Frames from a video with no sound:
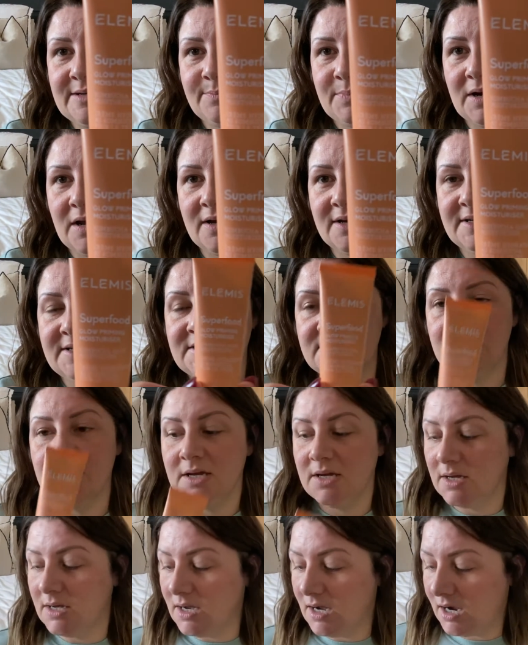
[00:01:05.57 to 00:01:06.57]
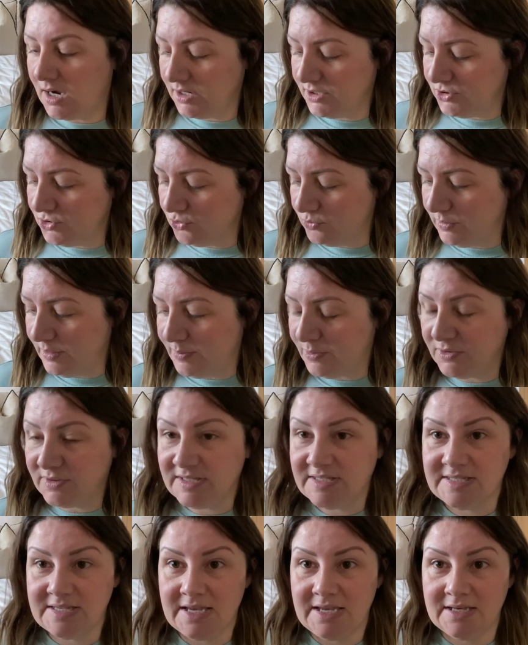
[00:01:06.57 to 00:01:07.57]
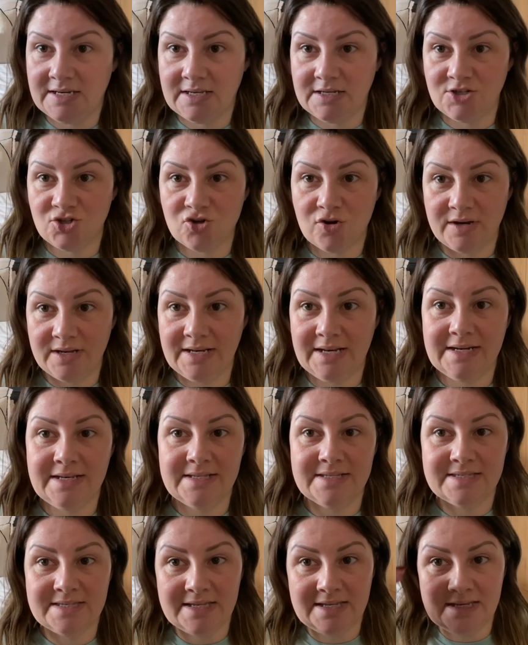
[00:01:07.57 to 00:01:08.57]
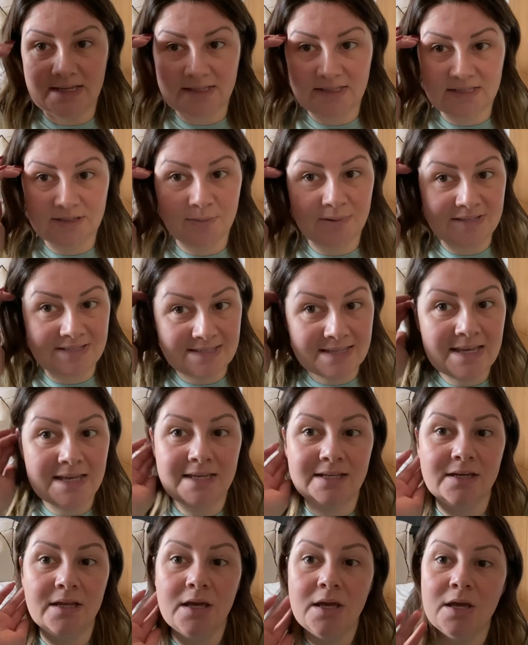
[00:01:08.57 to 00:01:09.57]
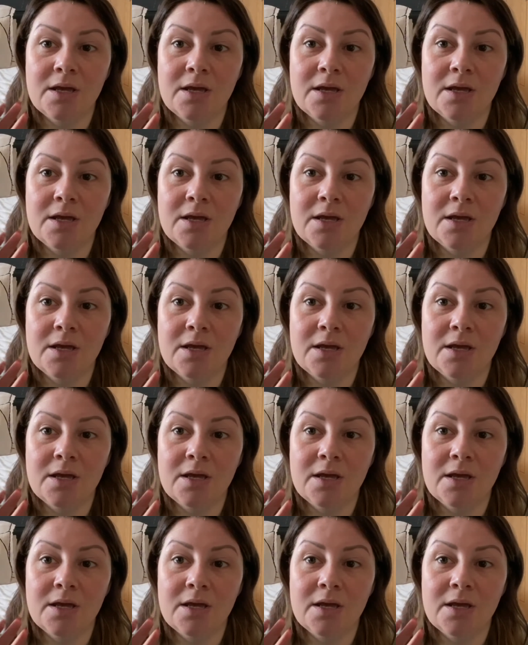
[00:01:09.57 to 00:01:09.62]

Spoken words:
applied. I normally put this in and try and let it sink into my skin